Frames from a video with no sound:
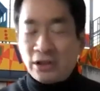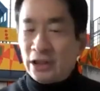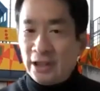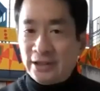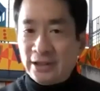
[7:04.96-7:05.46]
the
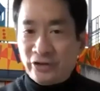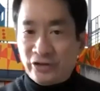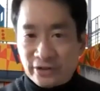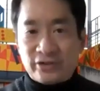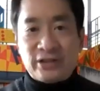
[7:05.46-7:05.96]

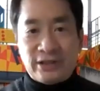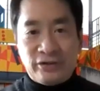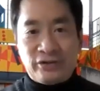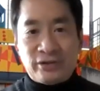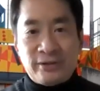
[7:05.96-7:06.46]

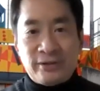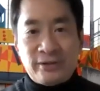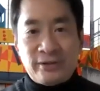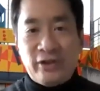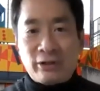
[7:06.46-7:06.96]
1960s,
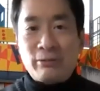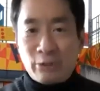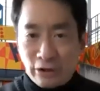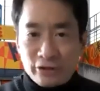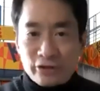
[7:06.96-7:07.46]
there
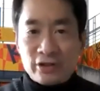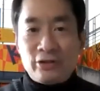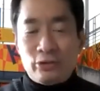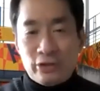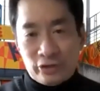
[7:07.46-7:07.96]
emerged a new
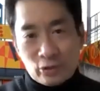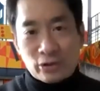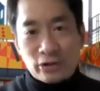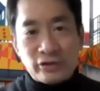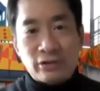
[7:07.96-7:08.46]

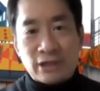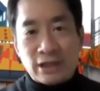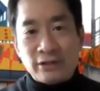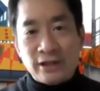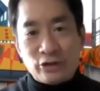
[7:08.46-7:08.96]
discourse
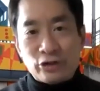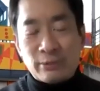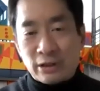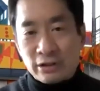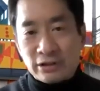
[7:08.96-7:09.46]
around Asian
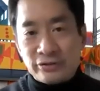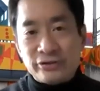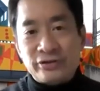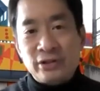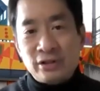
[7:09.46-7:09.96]

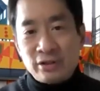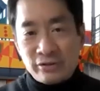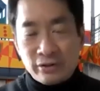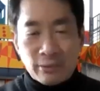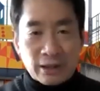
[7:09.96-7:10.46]
Americans,
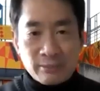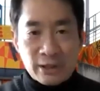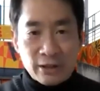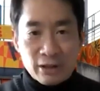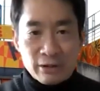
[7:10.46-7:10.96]
the model
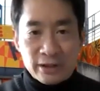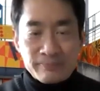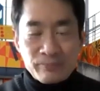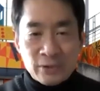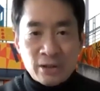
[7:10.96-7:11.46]
minority.
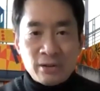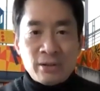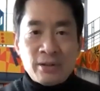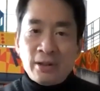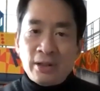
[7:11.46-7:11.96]

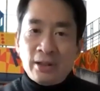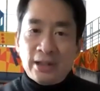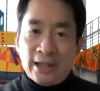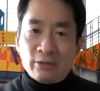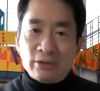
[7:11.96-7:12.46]

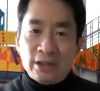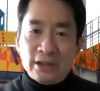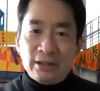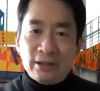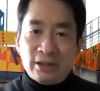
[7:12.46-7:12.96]
Now,
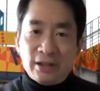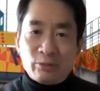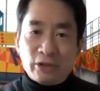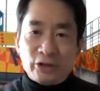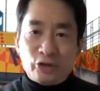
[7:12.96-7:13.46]
it
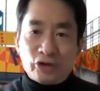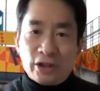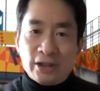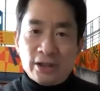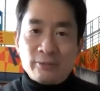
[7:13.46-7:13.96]
was
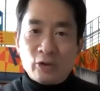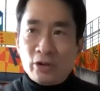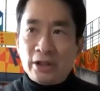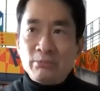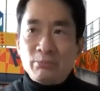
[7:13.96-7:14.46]

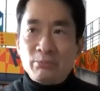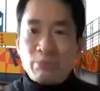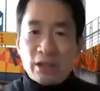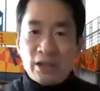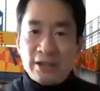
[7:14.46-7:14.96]
coined
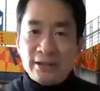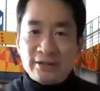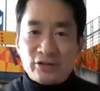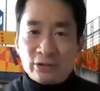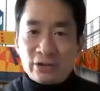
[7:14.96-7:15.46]
by the
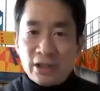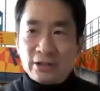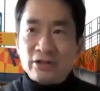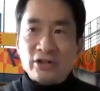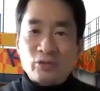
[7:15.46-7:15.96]

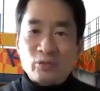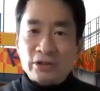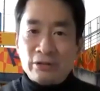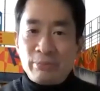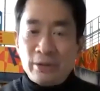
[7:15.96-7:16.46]
sociologist
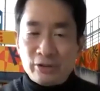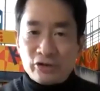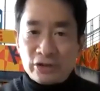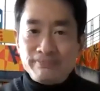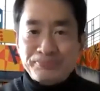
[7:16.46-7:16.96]
William
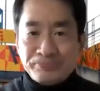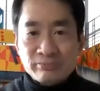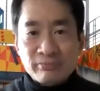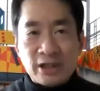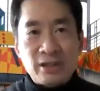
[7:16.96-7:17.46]
Peterson
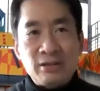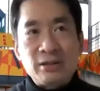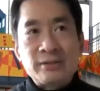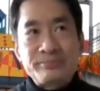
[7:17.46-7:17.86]
in